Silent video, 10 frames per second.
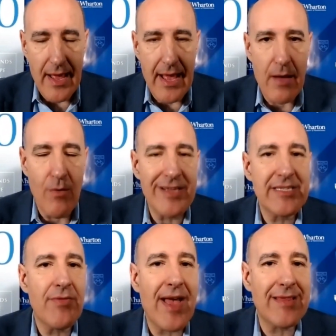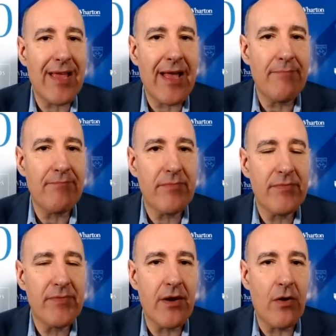Uh, what is it that um,
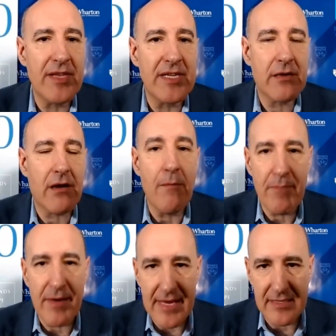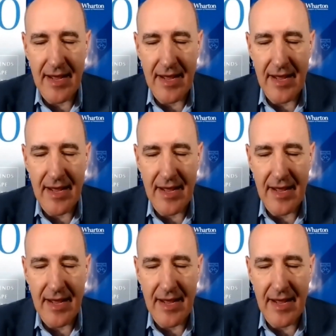you know these companies